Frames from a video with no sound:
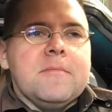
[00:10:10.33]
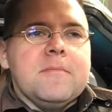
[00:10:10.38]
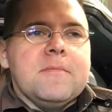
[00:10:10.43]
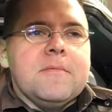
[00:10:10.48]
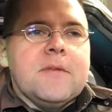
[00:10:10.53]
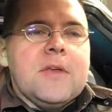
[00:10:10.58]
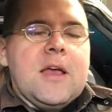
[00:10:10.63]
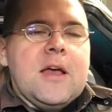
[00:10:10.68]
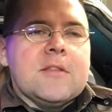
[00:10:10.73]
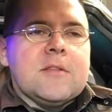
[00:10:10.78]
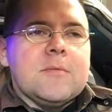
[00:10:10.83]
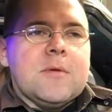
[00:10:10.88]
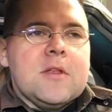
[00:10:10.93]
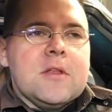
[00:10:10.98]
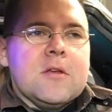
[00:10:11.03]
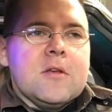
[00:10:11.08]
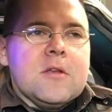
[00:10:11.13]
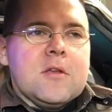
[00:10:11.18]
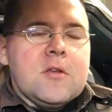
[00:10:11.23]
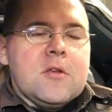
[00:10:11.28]
you have to
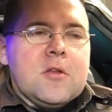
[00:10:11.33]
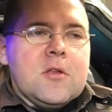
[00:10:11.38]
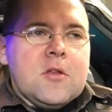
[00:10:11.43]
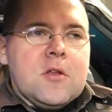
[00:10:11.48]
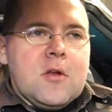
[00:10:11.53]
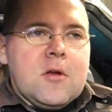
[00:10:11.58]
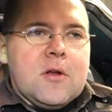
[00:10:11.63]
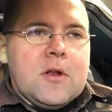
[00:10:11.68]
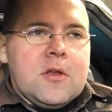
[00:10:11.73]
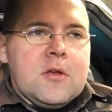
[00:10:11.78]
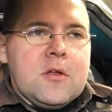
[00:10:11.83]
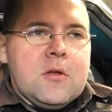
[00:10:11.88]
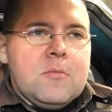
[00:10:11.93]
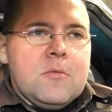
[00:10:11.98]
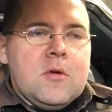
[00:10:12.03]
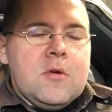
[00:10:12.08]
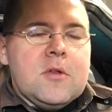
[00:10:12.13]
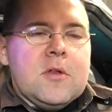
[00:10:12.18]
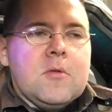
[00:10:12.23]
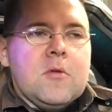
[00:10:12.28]
be in a good
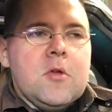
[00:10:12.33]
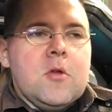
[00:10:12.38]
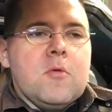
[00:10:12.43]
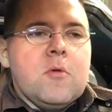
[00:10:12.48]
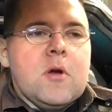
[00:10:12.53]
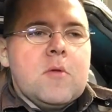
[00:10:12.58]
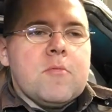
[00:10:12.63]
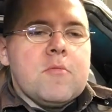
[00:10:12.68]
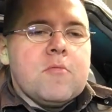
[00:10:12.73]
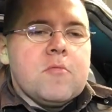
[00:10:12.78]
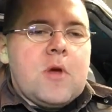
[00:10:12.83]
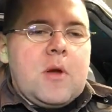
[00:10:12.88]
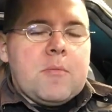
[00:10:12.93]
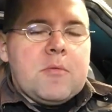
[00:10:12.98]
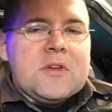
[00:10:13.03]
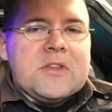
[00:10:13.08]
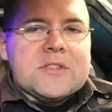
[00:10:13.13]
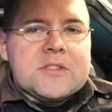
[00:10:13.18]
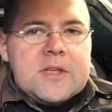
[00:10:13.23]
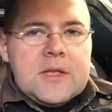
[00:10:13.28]
mood, and you want to
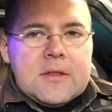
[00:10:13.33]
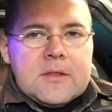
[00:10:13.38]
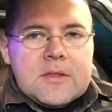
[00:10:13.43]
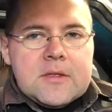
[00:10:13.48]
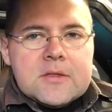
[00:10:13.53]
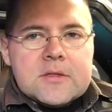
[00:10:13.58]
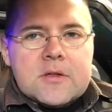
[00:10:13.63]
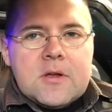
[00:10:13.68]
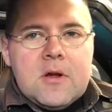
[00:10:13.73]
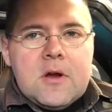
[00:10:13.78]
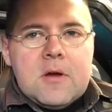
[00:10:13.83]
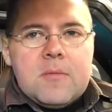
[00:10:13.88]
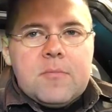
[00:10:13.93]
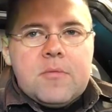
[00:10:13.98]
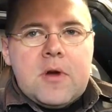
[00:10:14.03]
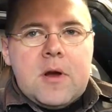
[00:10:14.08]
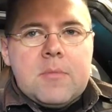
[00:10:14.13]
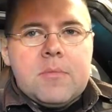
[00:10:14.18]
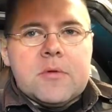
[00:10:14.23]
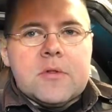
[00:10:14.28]
represent this car
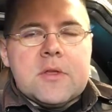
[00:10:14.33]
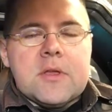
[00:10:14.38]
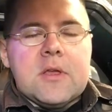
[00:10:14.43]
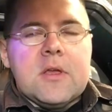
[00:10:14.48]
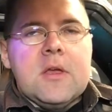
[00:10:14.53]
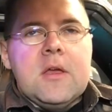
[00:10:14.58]
properly,